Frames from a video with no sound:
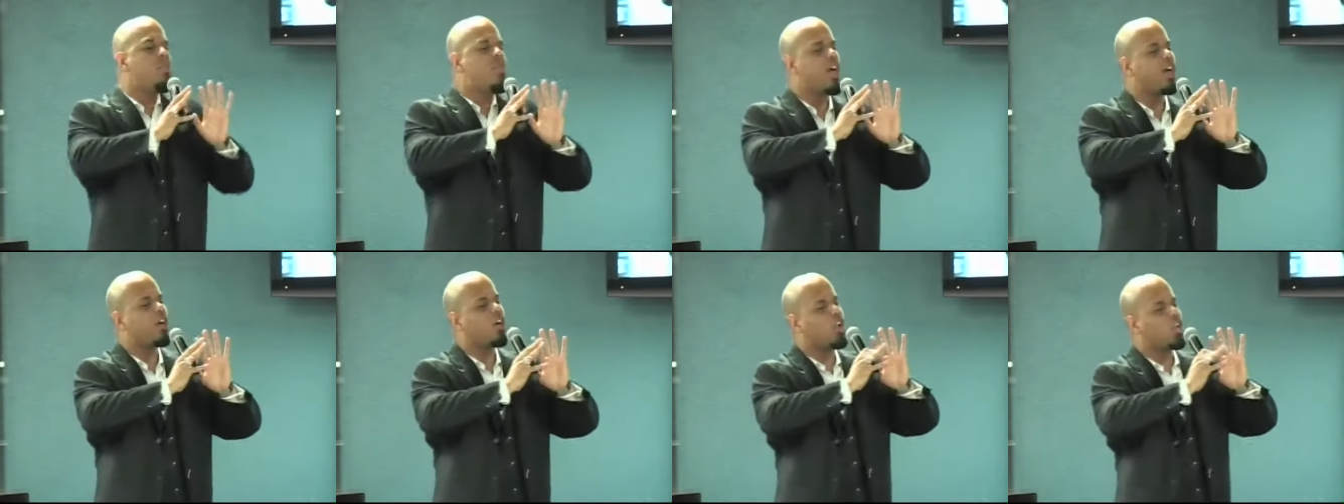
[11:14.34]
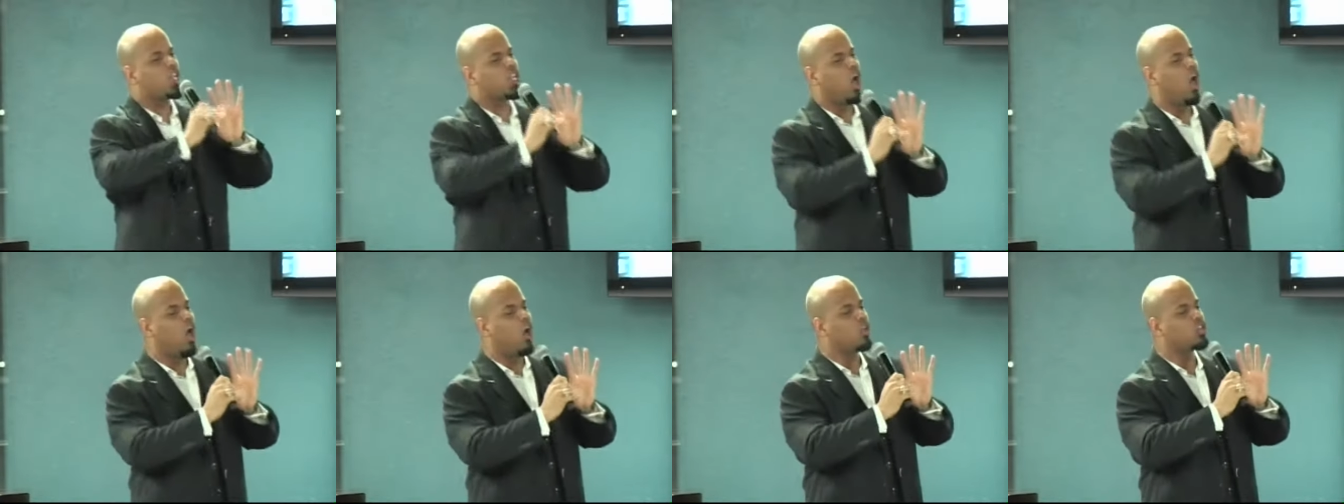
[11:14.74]
They're going to
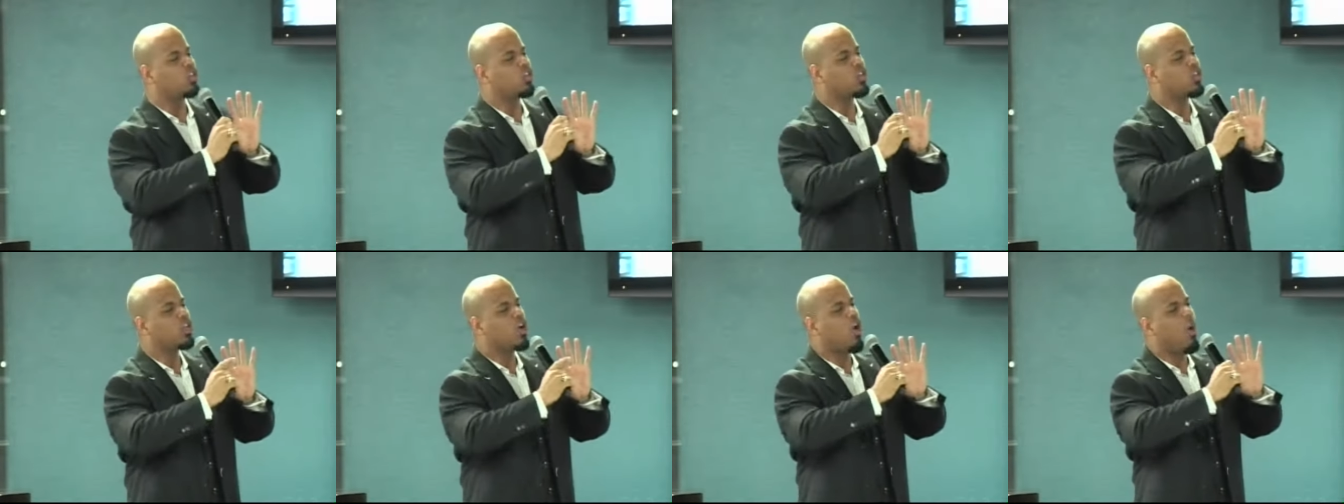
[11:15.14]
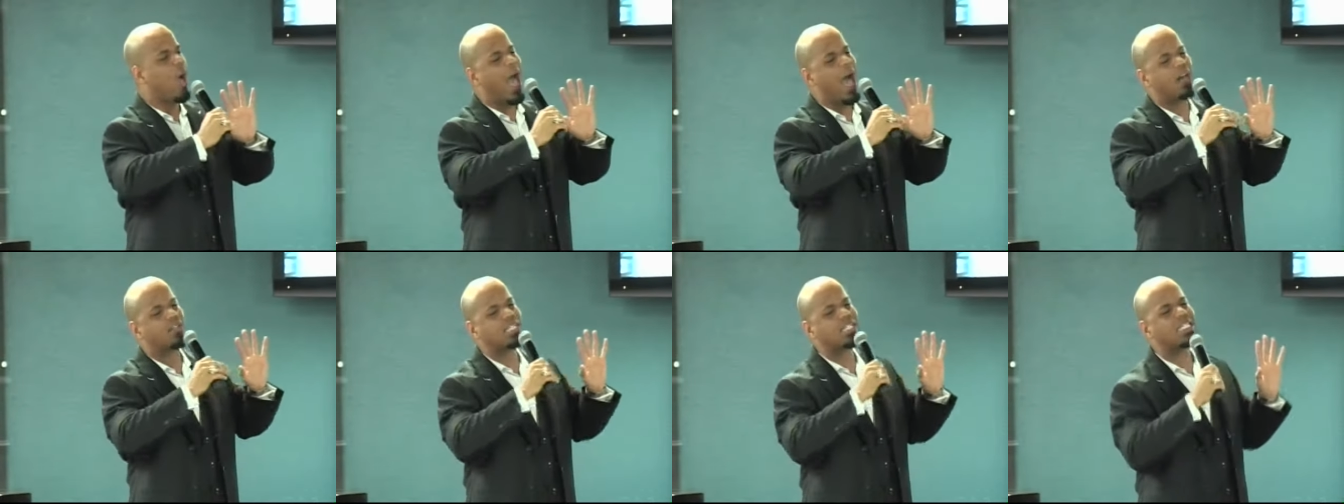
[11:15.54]
cause you to go
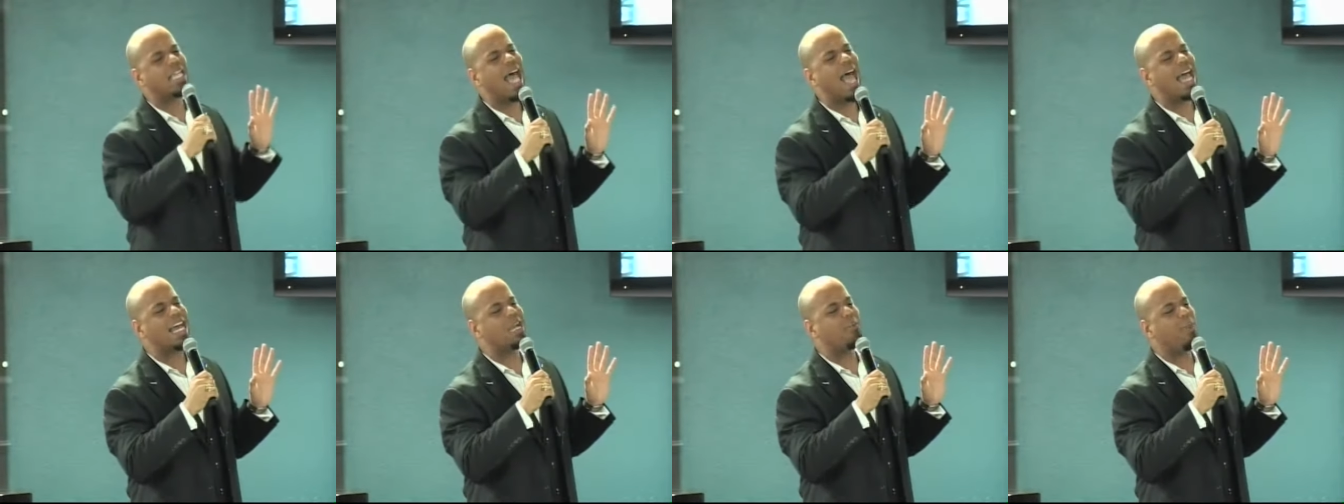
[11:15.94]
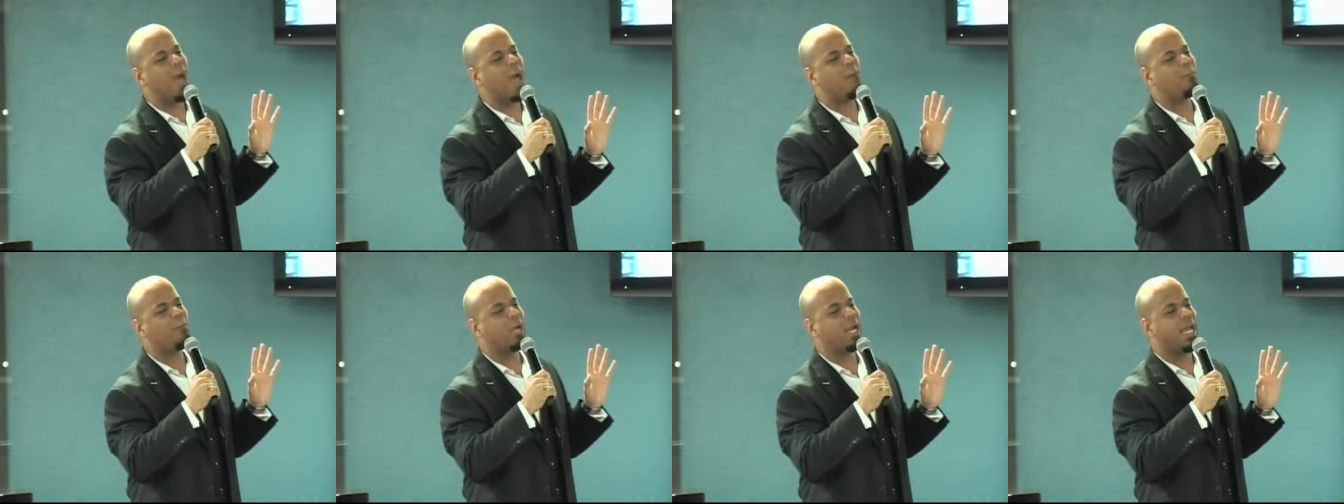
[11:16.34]
outside of
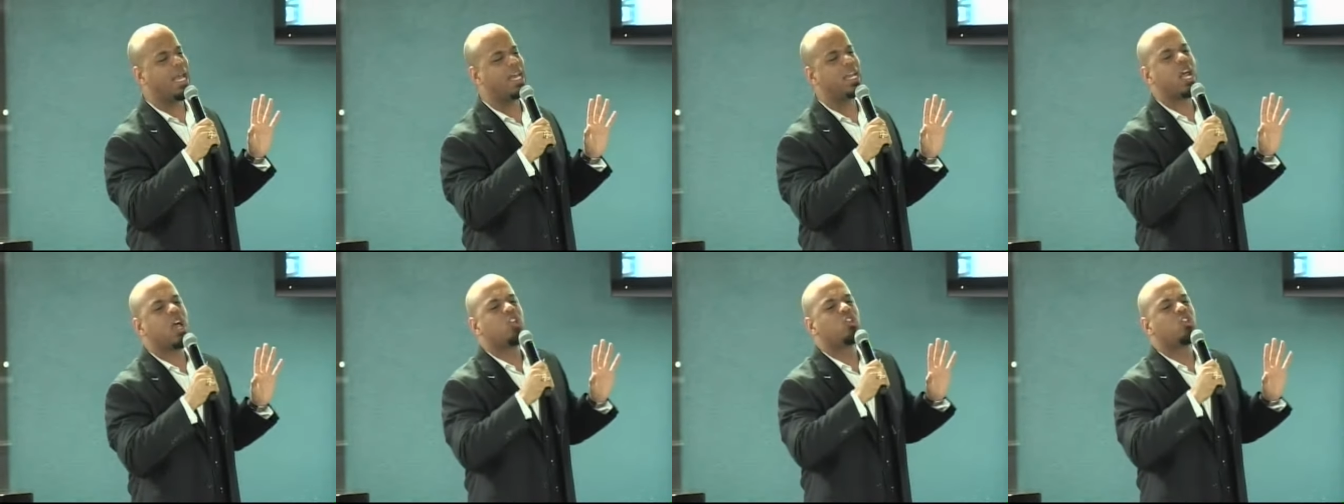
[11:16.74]
my plan.